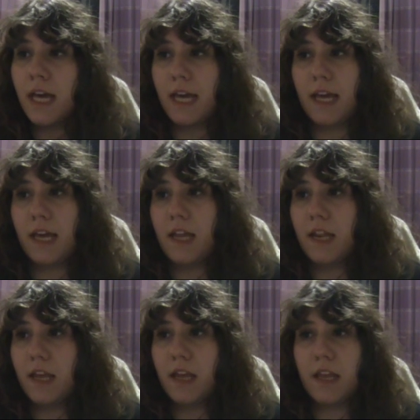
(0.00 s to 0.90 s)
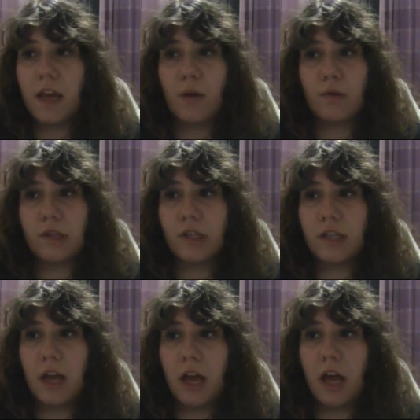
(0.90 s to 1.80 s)
And yeah, it was
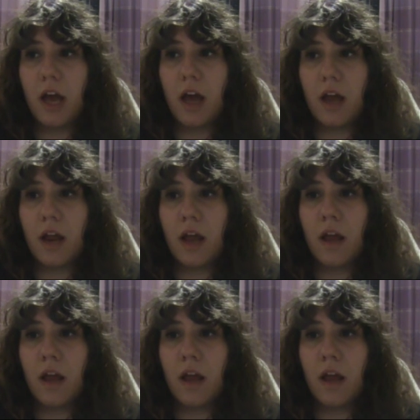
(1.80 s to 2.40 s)
just a